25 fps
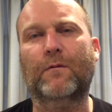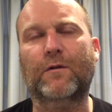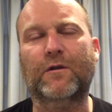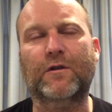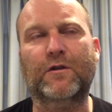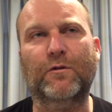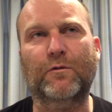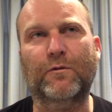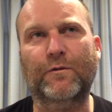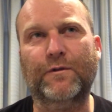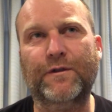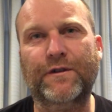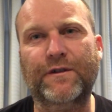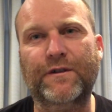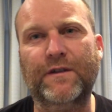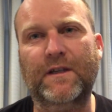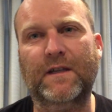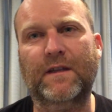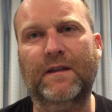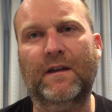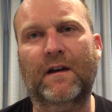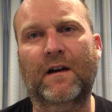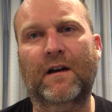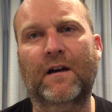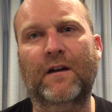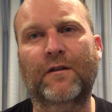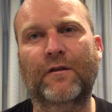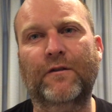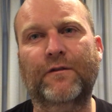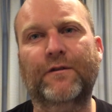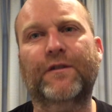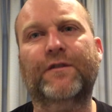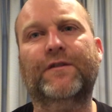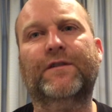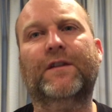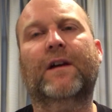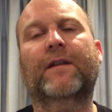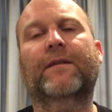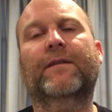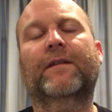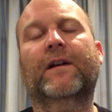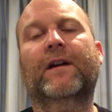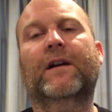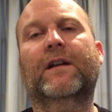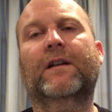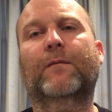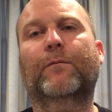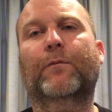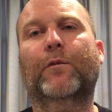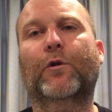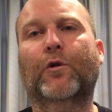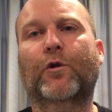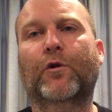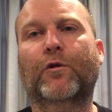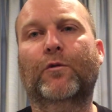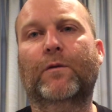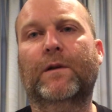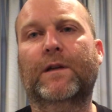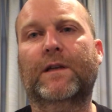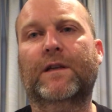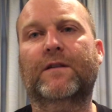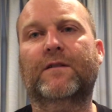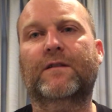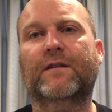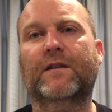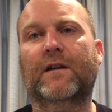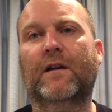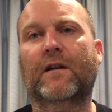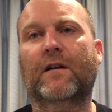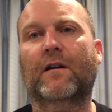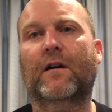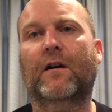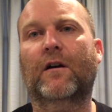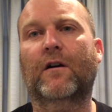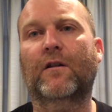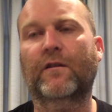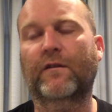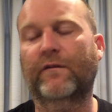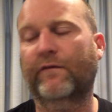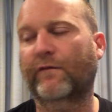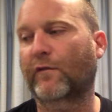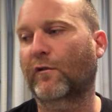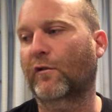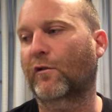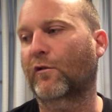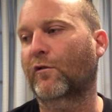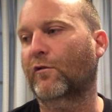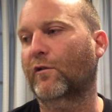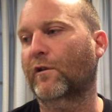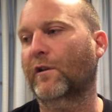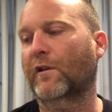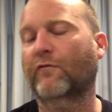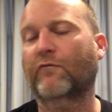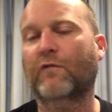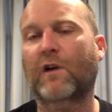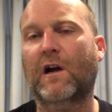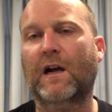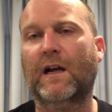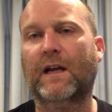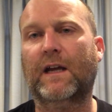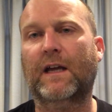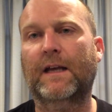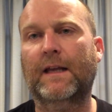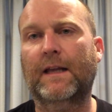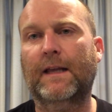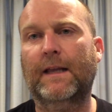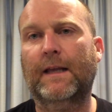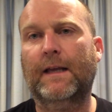because you will see that and understand that in a board when you see it on the floor or on a rack,